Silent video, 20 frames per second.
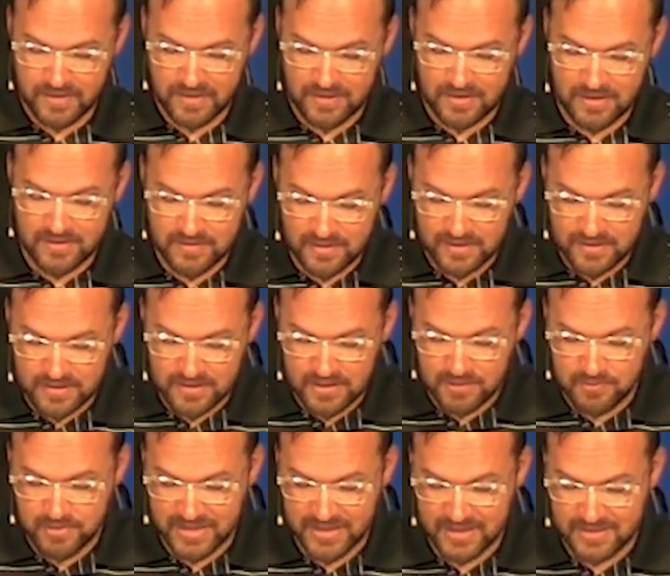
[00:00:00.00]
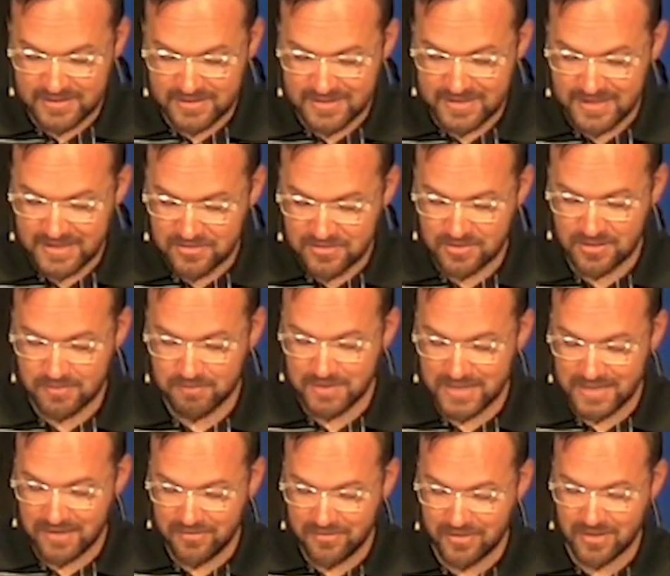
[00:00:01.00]
And then he began to teach them
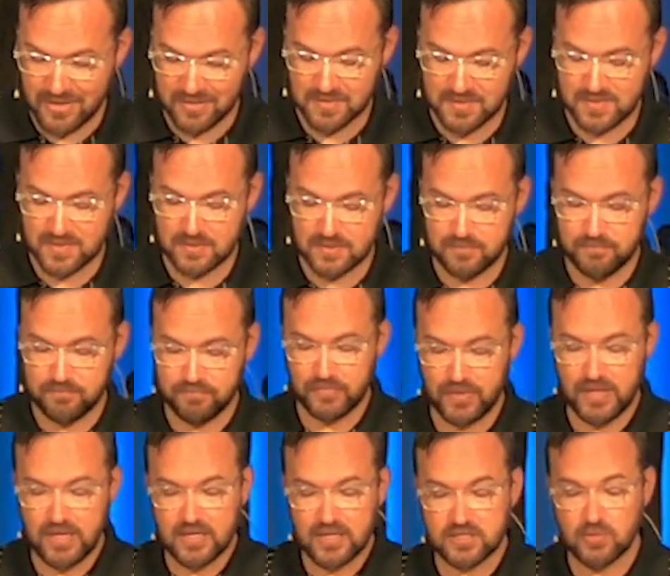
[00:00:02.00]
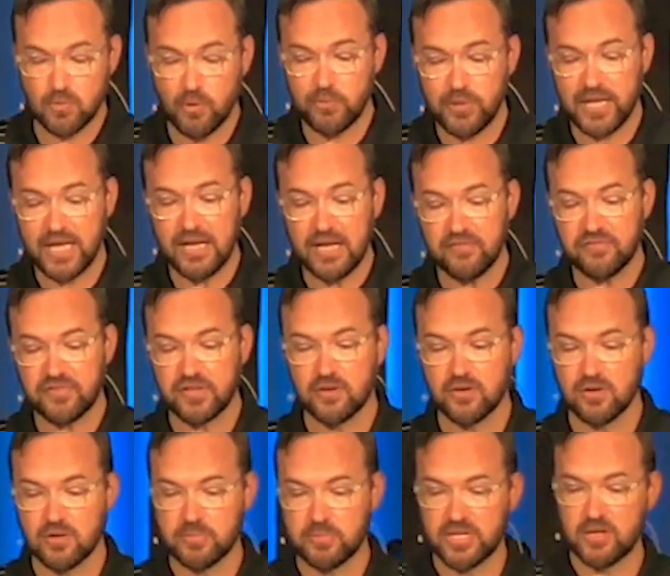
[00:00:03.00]
many things. So what we have
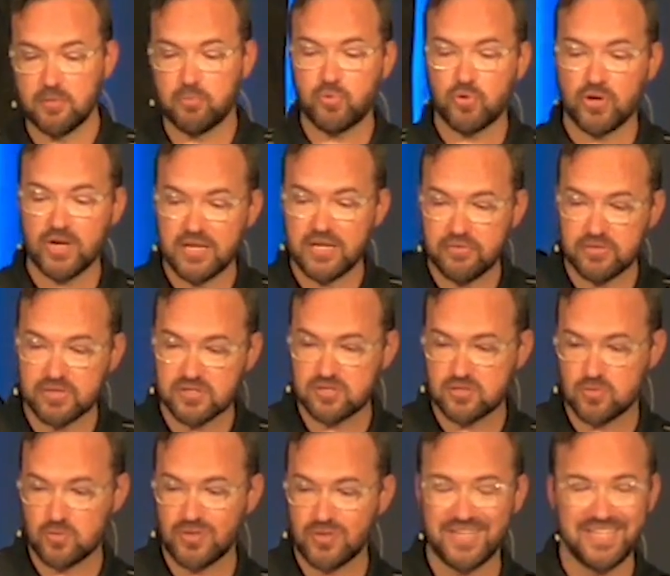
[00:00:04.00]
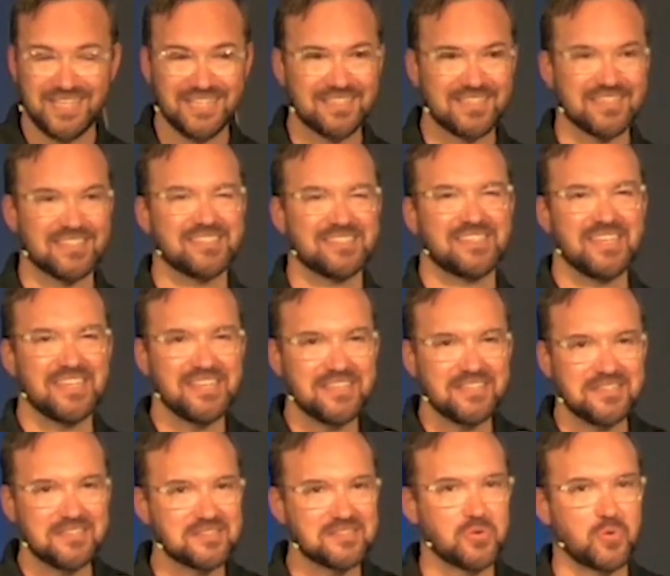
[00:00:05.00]
here, I'm going to break this story into
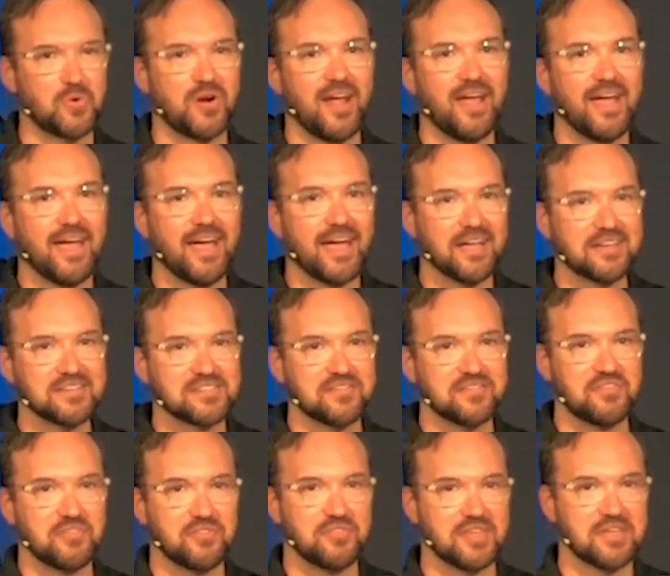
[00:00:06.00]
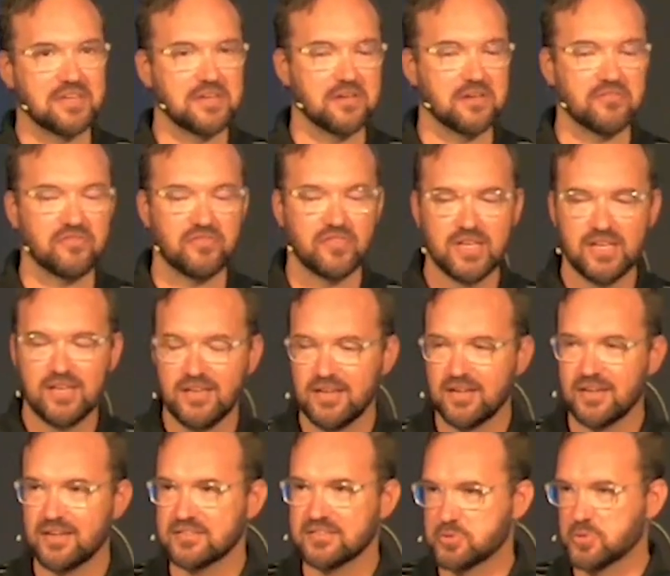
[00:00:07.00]
scenes or acts, if you think of
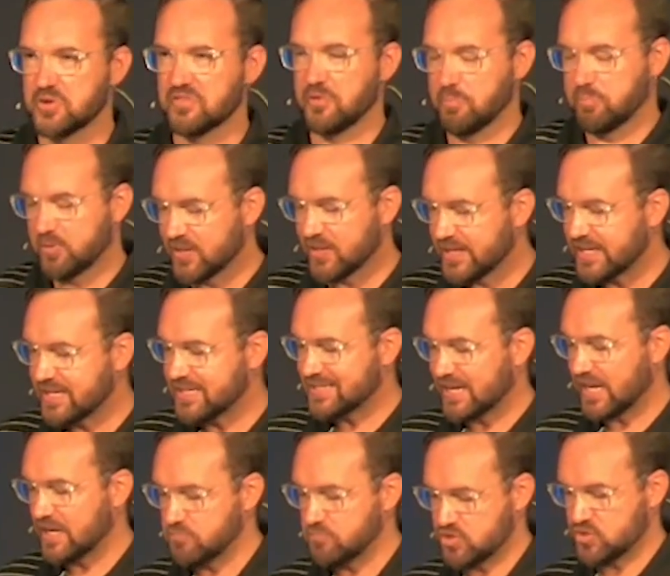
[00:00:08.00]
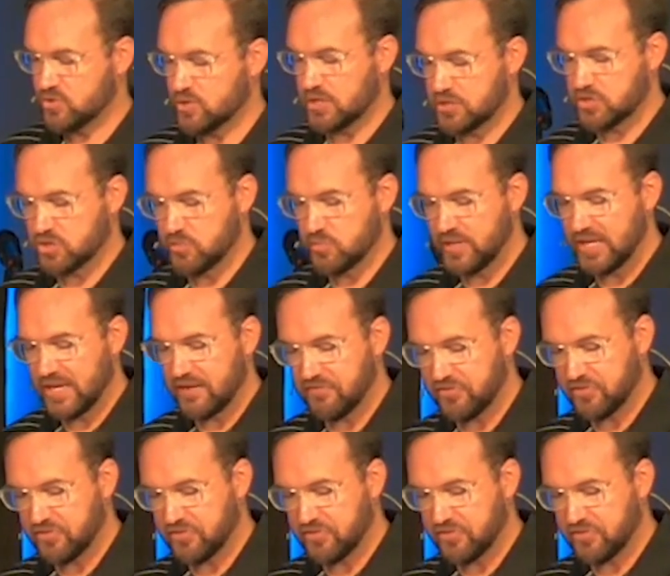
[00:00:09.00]
sort of a play-type structure. We have